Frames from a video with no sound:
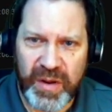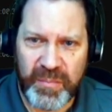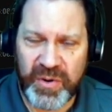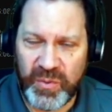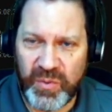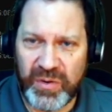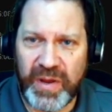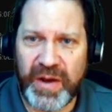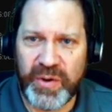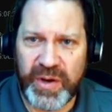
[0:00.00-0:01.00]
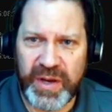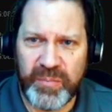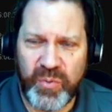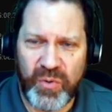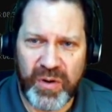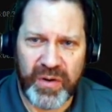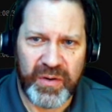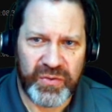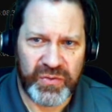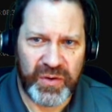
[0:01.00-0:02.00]
but it will allow you to import.
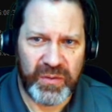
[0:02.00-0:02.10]
So